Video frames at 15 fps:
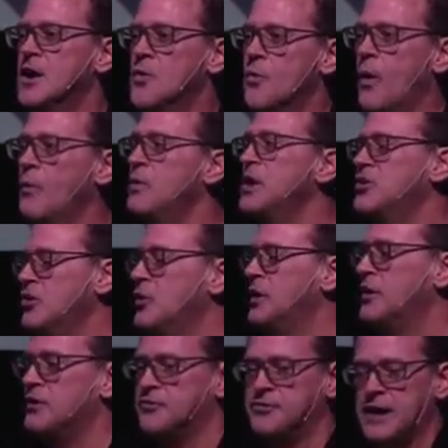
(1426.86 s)
What we do
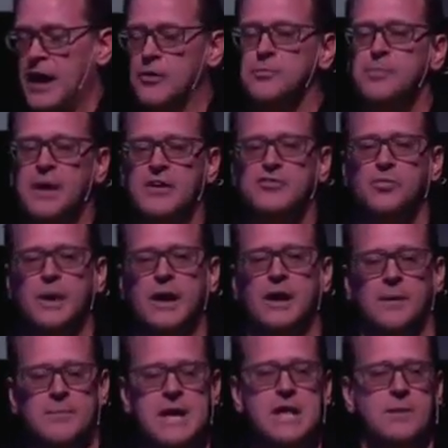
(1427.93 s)
here at South Bay is we
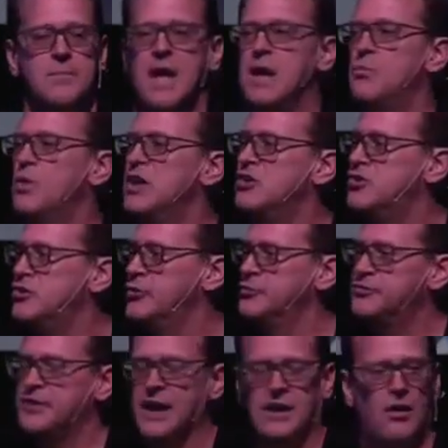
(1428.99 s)
come in and we
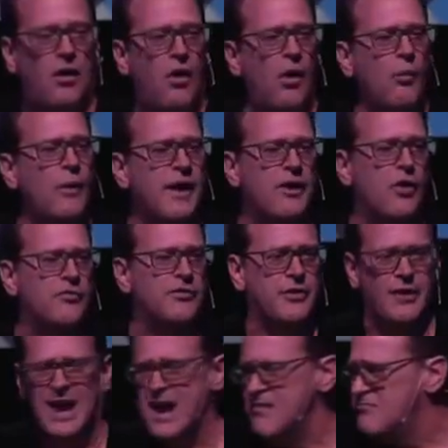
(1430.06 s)
use that hallway over
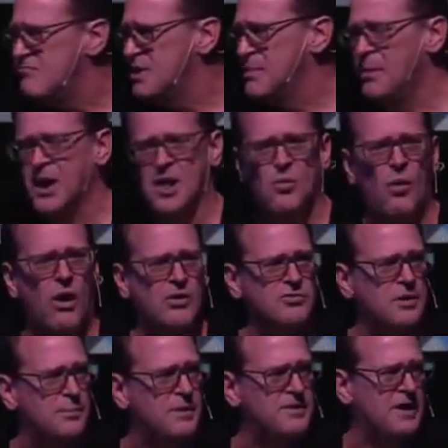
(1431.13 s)
there. Everybody walks
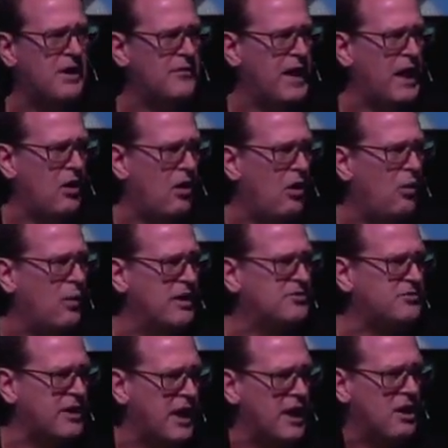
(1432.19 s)
up and down that hallway
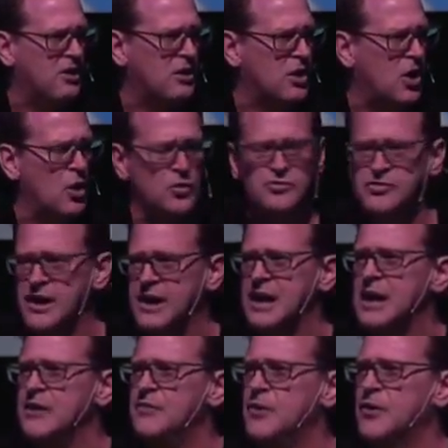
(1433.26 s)
saying hello,
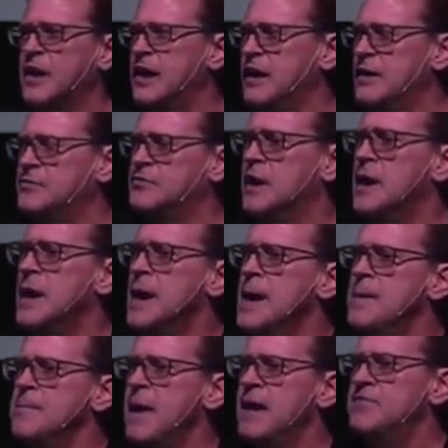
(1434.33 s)
checking in their kids,
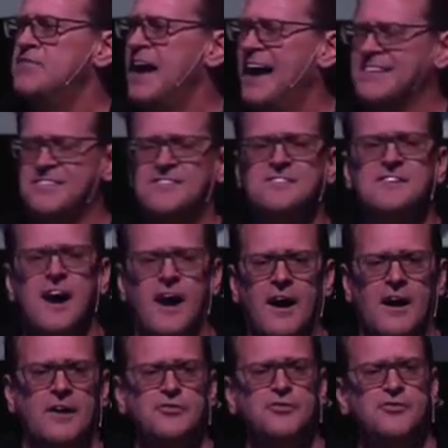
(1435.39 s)
and that's
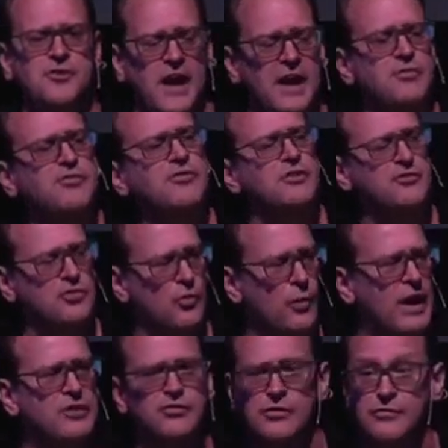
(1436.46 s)
not a safe
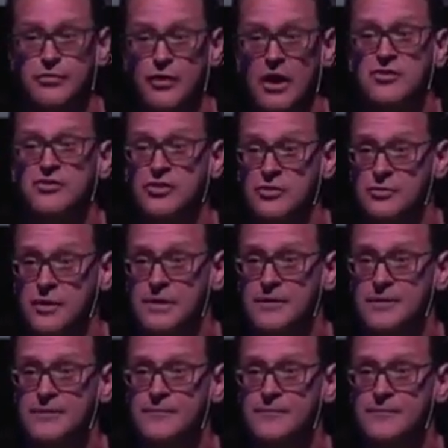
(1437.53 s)
situation for our children.